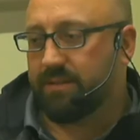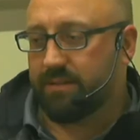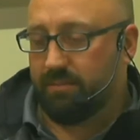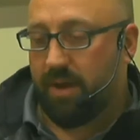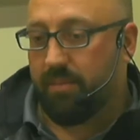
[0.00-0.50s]

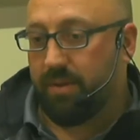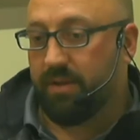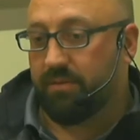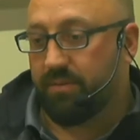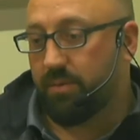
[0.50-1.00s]
my
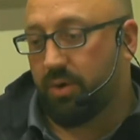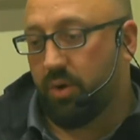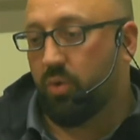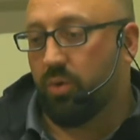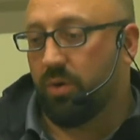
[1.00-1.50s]
opinion, from a
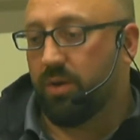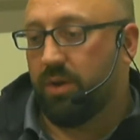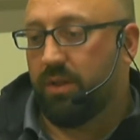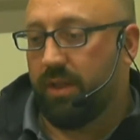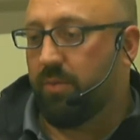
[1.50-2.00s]
core,
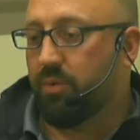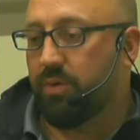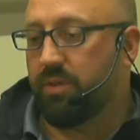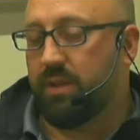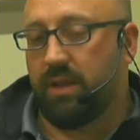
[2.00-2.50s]
they were
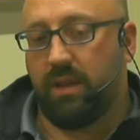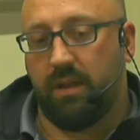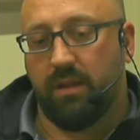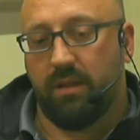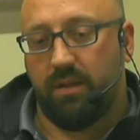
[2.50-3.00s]
the
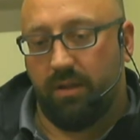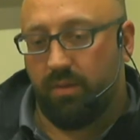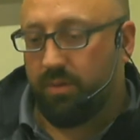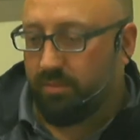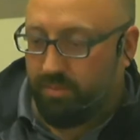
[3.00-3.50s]

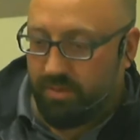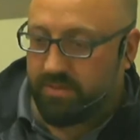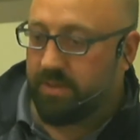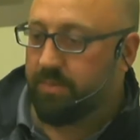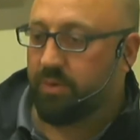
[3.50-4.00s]

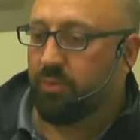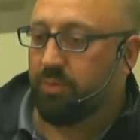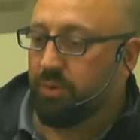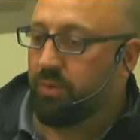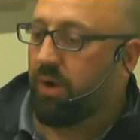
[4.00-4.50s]
typical
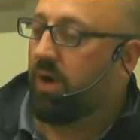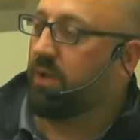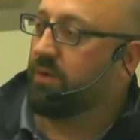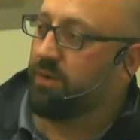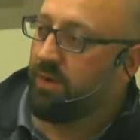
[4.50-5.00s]
blue
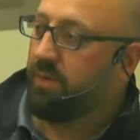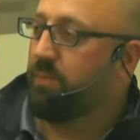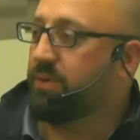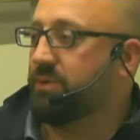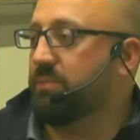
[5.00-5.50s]
collar.
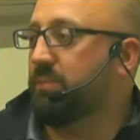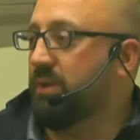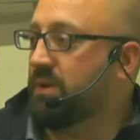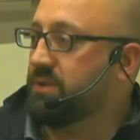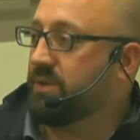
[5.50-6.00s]
Put your
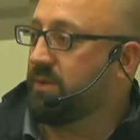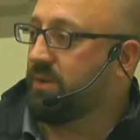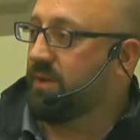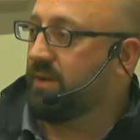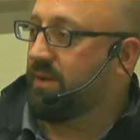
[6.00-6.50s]
lunch in a
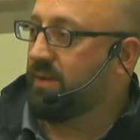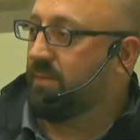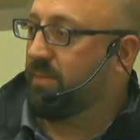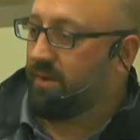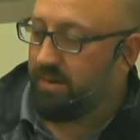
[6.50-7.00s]

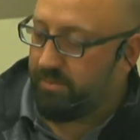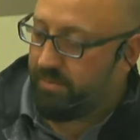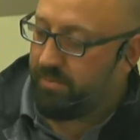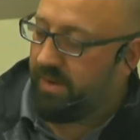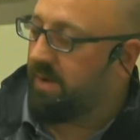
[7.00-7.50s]

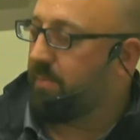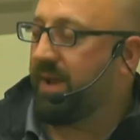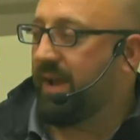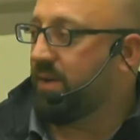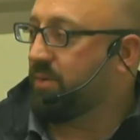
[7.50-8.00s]

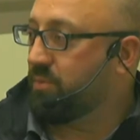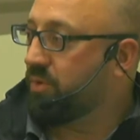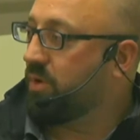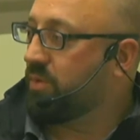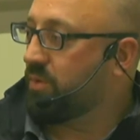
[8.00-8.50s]
pail, and we're
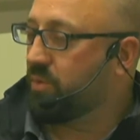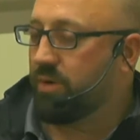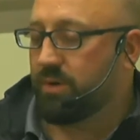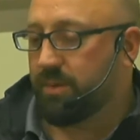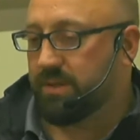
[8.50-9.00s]
going to
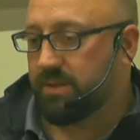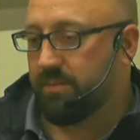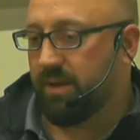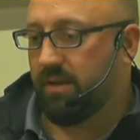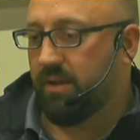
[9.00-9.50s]
work. Because I
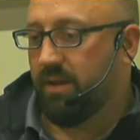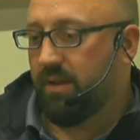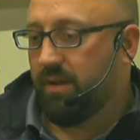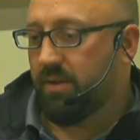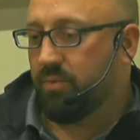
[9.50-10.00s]
mean,
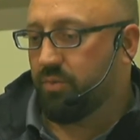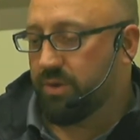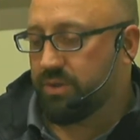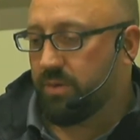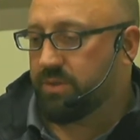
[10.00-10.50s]
you know,
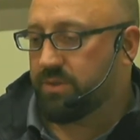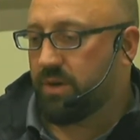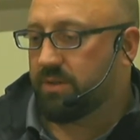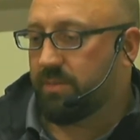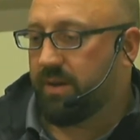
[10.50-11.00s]
Rich always
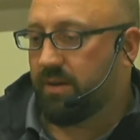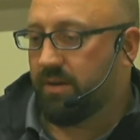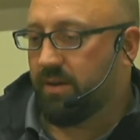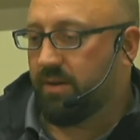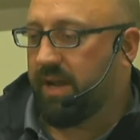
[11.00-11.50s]
talked about
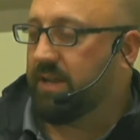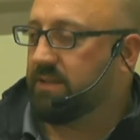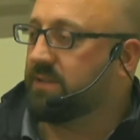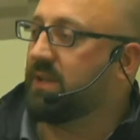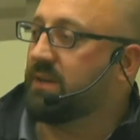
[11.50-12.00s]
80
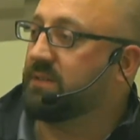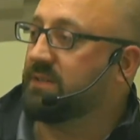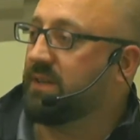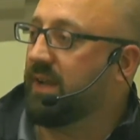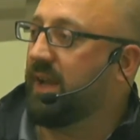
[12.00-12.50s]
slugs in
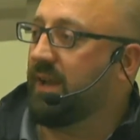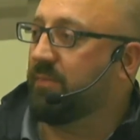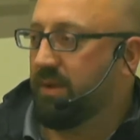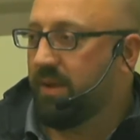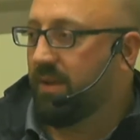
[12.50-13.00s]
a game.
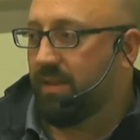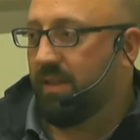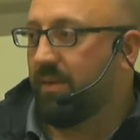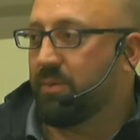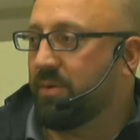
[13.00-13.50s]

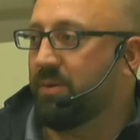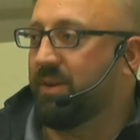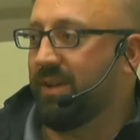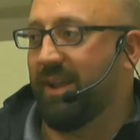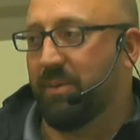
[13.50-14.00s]
They were going
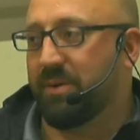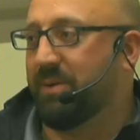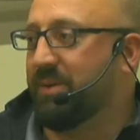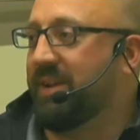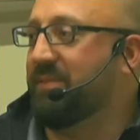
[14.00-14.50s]

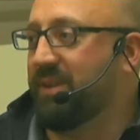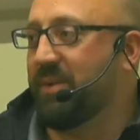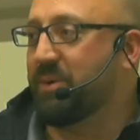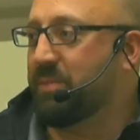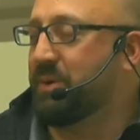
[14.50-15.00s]

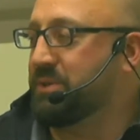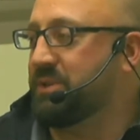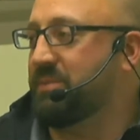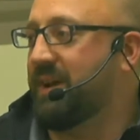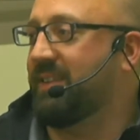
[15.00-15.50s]
to punch you in the
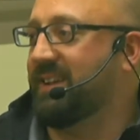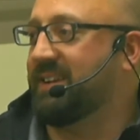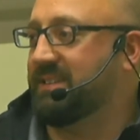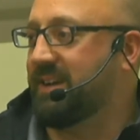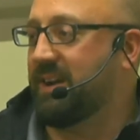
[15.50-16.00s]
mouth 80
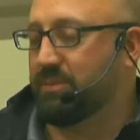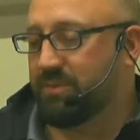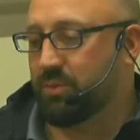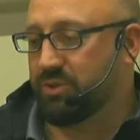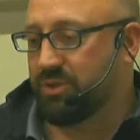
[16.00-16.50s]
times
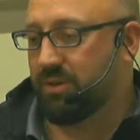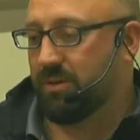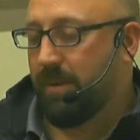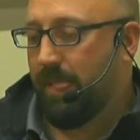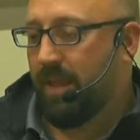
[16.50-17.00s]
for sure.
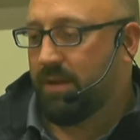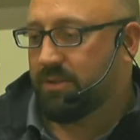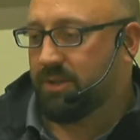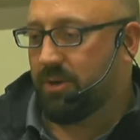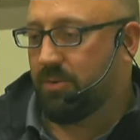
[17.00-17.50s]

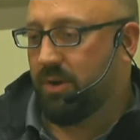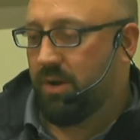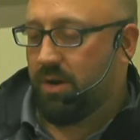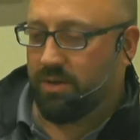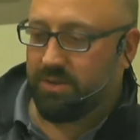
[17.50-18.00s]
So
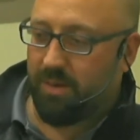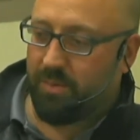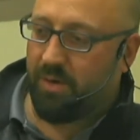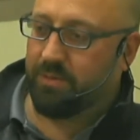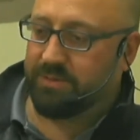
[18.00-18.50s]
on top of
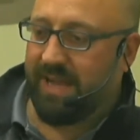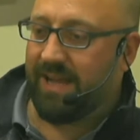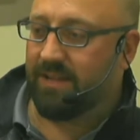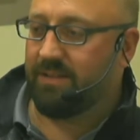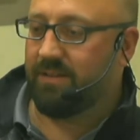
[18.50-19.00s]
all their
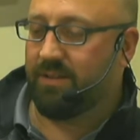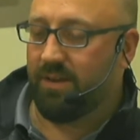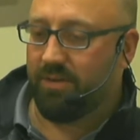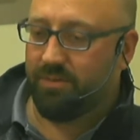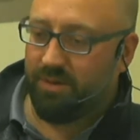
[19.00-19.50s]
talent, you
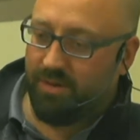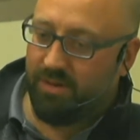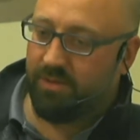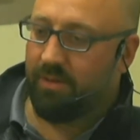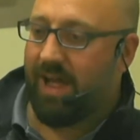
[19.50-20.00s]
know,
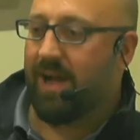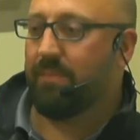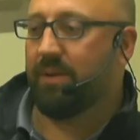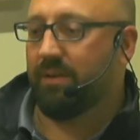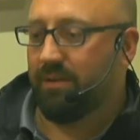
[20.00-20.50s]
their
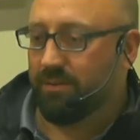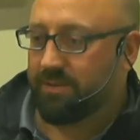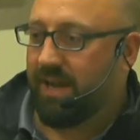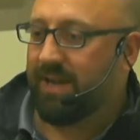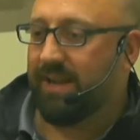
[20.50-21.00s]
linemen, their
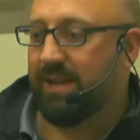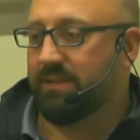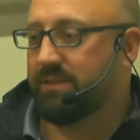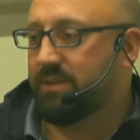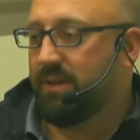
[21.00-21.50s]
tight
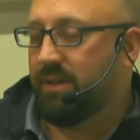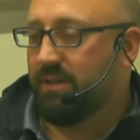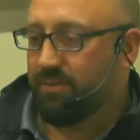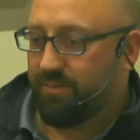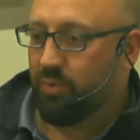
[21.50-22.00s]
ends,
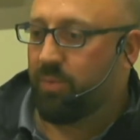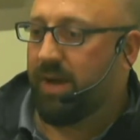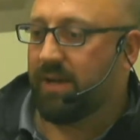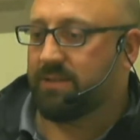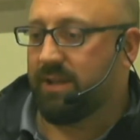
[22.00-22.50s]
their
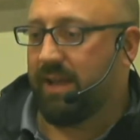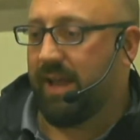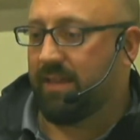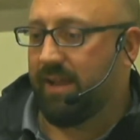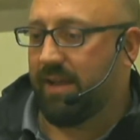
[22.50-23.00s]
fullbacks, they
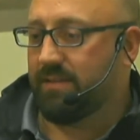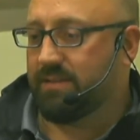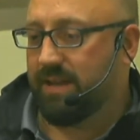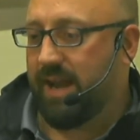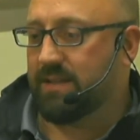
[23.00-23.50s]
had that
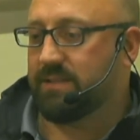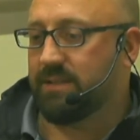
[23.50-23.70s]
tenacity,